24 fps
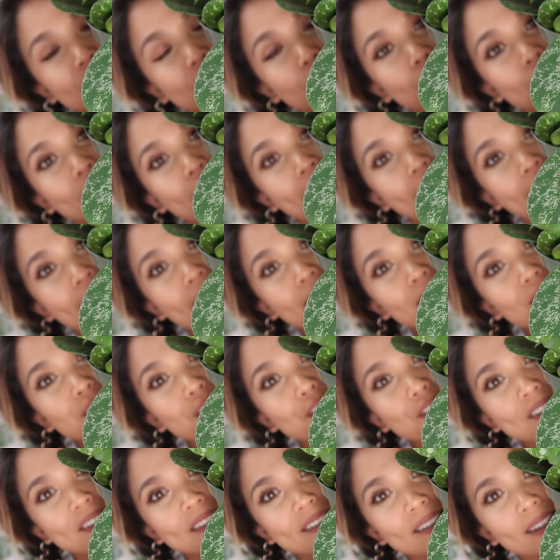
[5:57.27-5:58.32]
so can
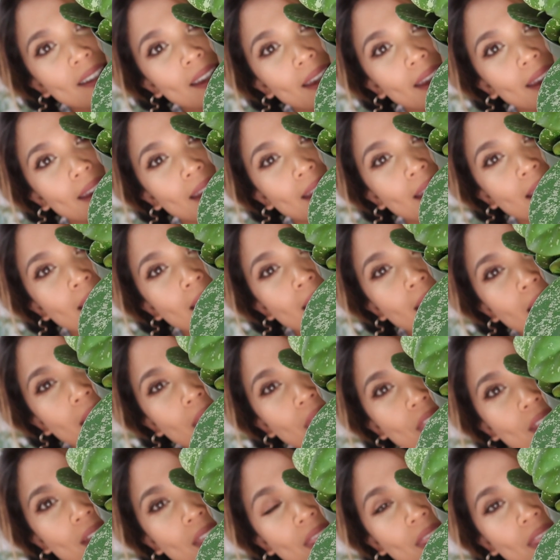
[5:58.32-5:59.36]
you see
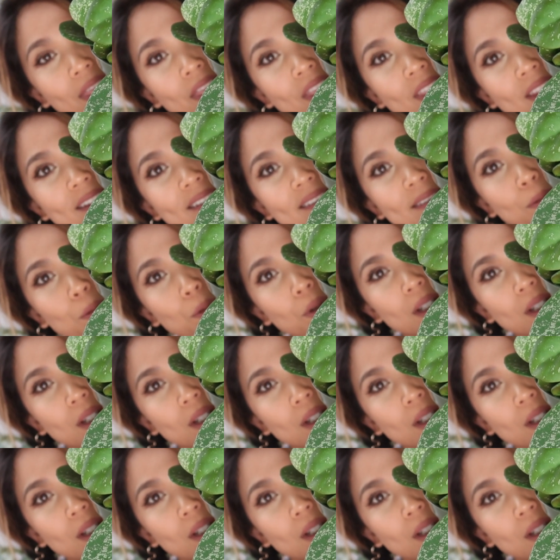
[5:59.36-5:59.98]
that this